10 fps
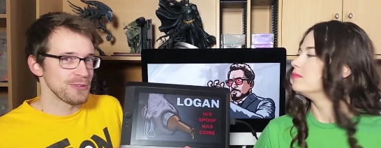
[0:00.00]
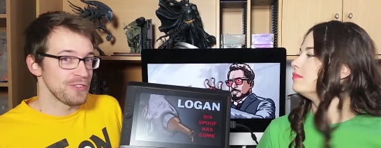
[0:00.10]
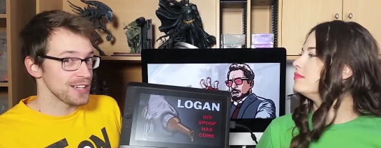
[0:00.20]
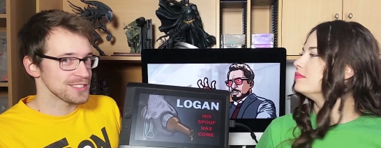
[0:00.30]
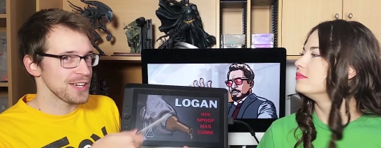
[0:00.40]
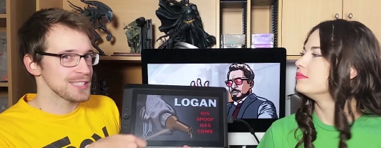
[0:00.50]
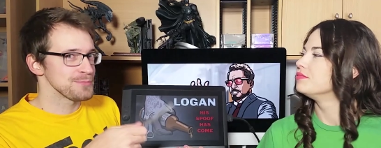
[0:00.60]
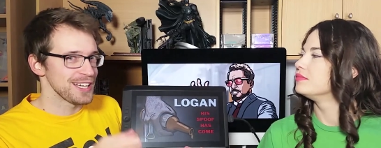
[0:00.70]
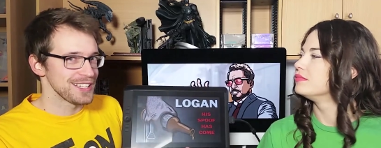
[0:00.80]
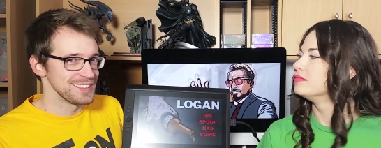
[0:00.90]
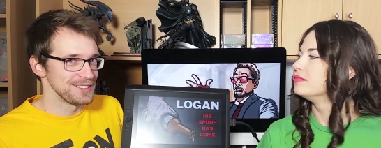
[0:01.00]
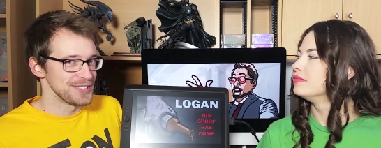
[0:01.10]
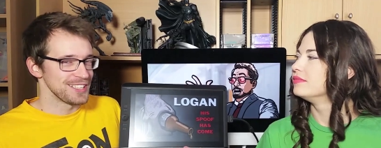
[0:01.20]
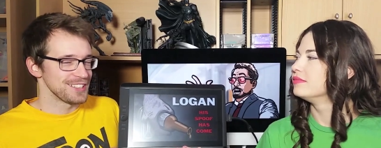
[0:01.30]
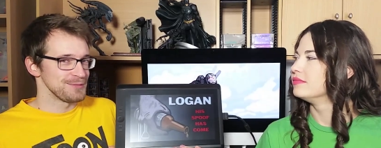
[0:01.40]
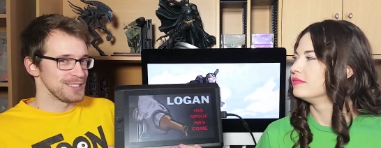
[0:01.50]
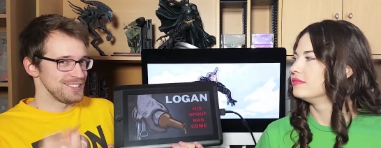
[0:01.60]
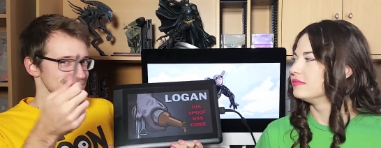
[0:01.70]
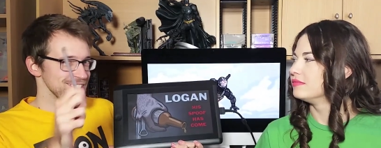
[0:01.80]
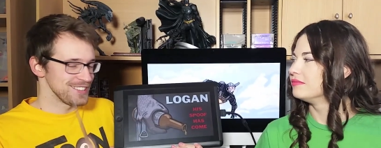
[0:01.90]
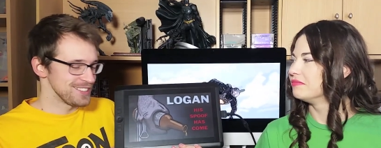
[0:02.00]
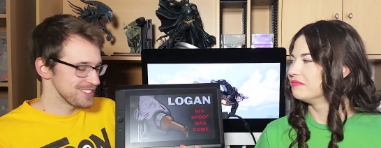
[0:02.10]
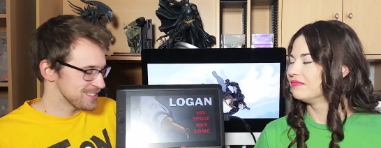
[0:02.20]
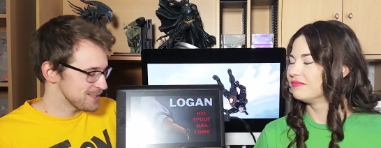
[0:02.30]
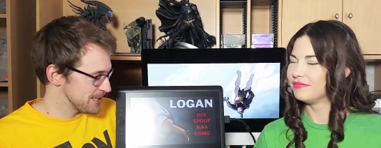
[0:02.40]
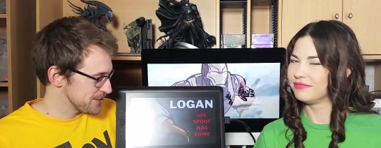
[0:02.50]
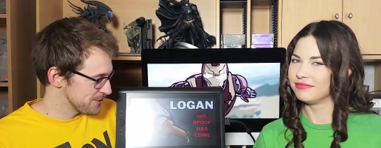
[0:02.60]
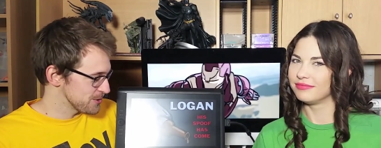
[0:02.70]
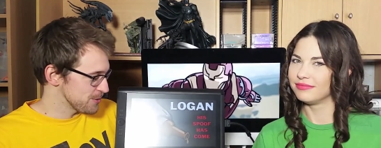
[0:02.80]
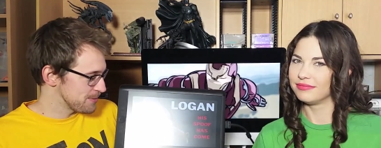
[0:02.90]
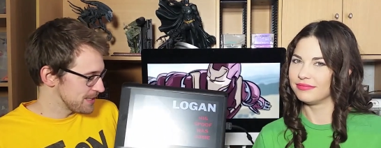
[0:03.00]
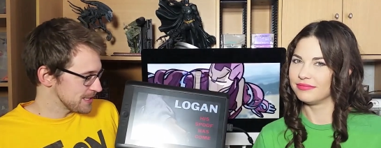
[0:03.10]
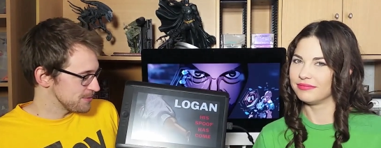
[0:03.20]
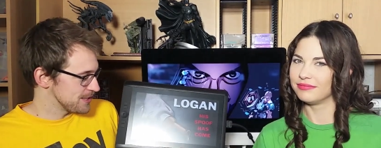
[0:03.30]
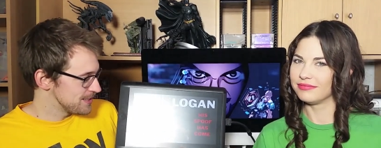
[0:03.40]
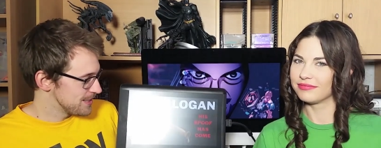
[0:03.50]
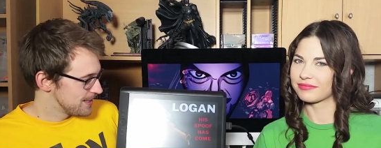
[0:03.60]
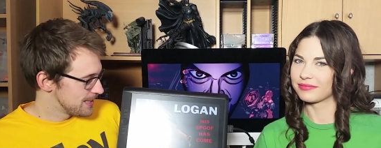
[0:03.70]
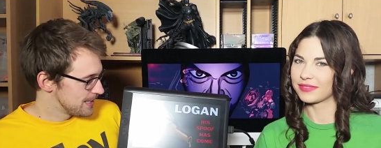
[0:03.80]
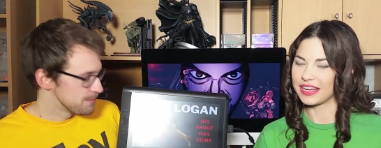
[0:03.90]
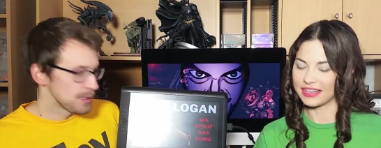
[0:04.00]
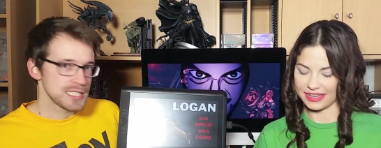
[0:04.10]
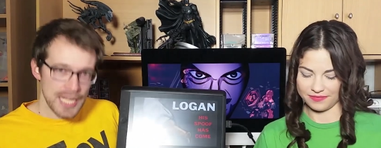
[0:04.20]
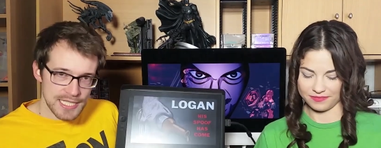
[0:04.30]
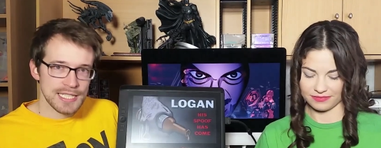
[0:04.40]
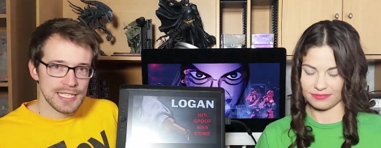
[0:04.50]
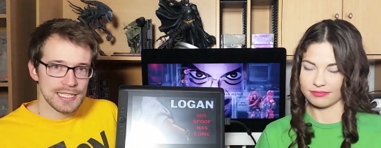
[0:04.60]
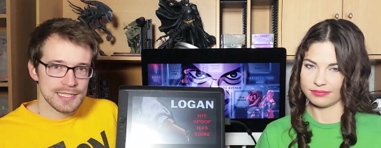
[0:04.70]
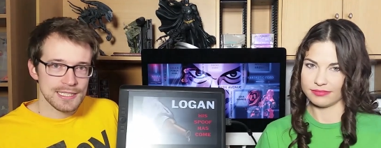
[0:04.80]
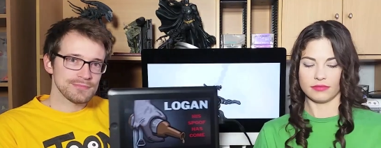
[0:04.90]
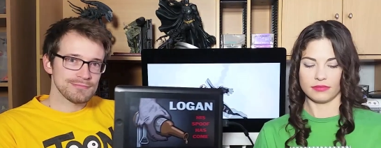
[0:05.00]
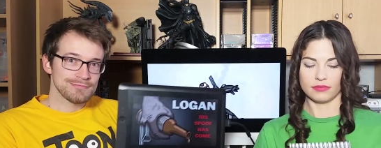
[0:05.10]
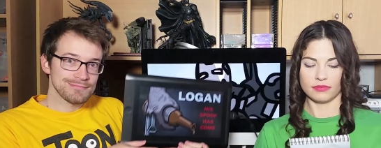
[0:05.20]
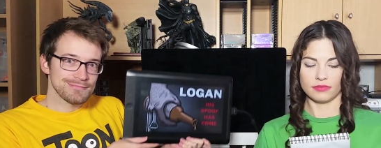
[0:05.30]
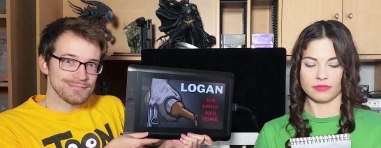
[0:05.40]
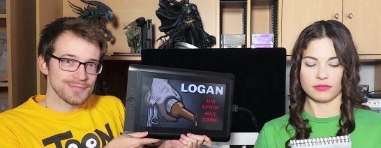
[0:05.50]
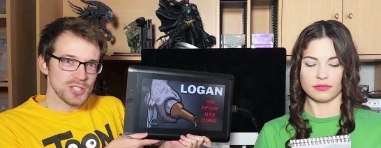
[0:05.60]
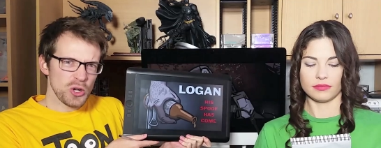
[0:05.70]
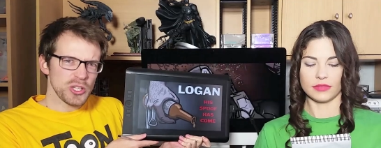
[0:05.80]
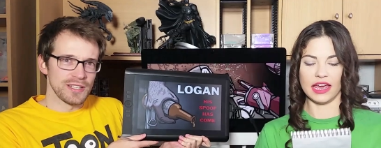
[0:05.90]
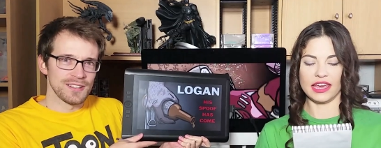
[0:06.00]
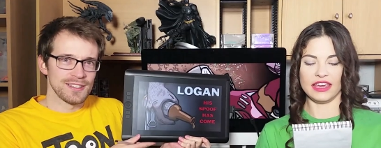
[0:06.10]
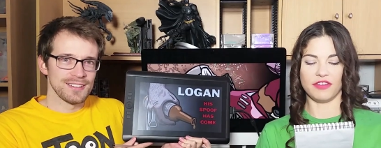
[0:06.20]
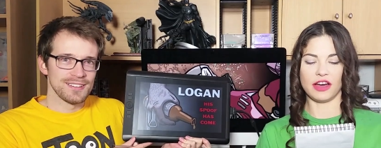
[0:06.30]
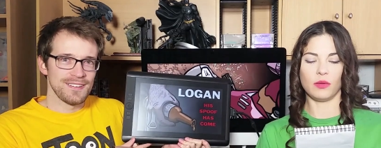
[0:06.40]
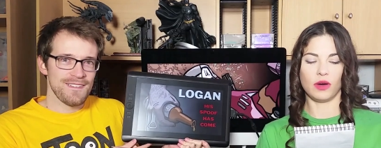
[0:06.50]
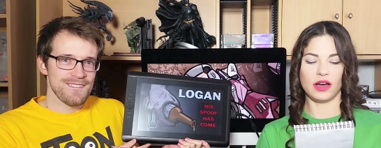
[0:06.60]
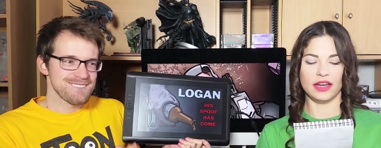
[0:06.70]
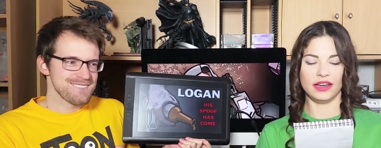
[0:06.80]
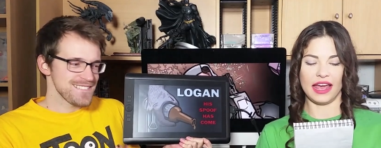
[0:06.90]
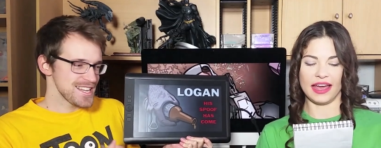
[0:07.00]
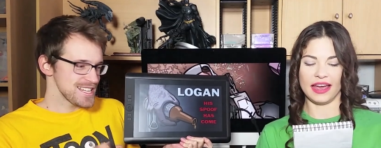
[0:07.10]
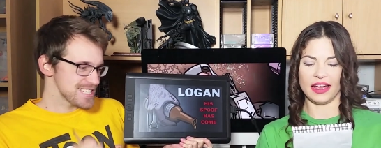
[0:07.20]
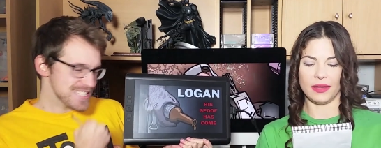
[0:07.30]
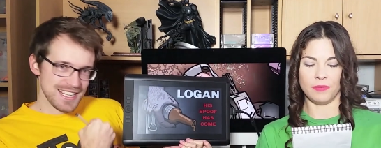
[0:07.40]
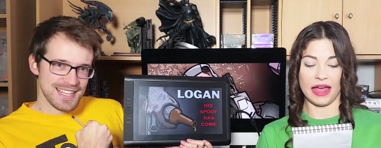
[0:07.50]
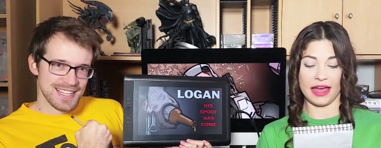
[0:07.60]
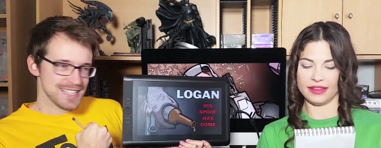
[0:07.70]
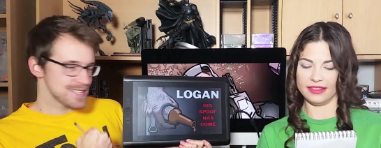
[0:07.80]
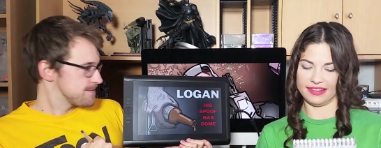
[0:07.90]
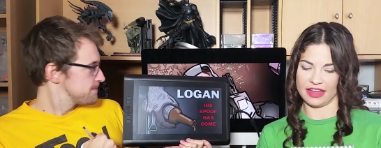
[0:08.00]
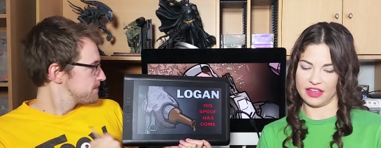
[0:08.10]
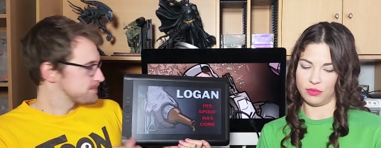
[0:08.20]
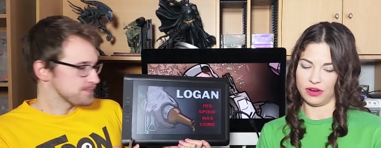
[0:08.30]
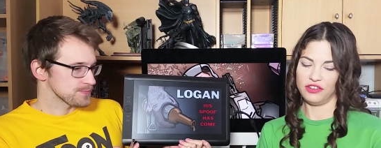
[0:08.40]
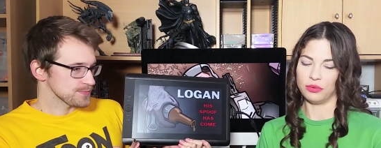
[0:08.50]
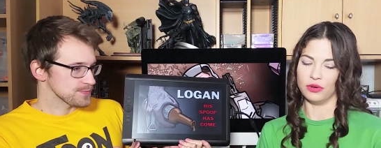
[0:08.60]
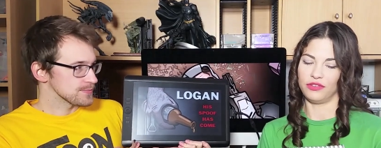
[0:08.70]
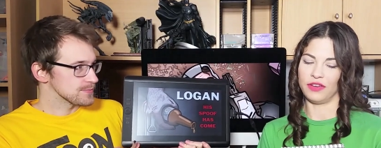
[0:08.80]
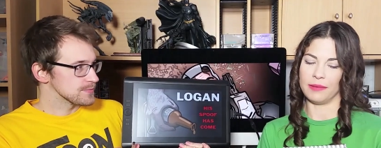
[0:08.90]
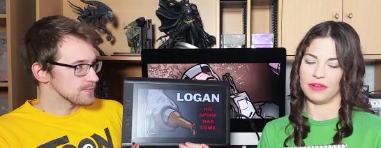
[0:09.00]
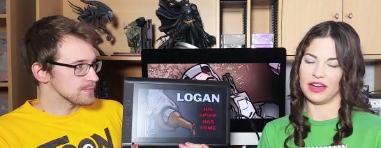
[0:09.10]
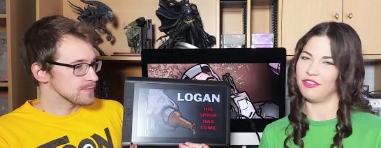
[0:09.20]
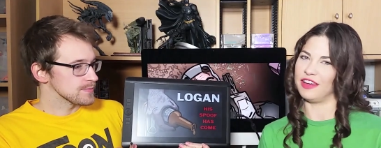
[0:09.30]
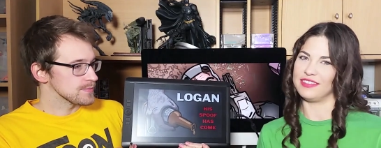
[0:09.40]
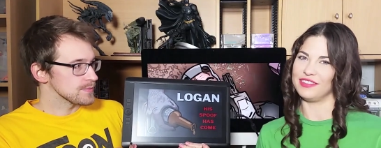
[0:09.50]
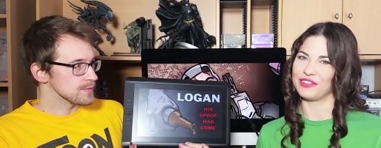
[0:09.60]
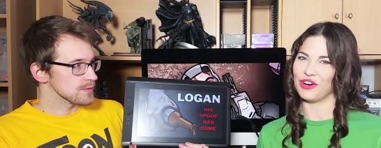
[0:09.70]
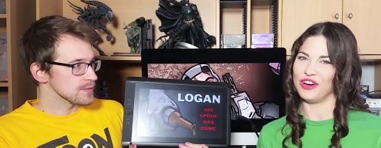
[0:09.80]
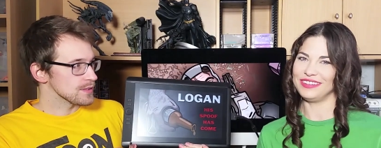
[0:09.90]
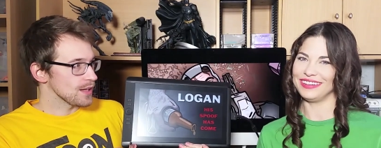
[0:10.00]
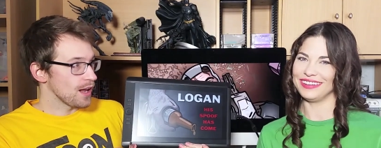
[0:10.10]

Speaker 1: There were vials of other blood in the video, but you know you had to make sure it was Weapon X blood by okay. testing it.
Speaker 2: Hey, vial one um, and the sandwich was found by Fancy Scott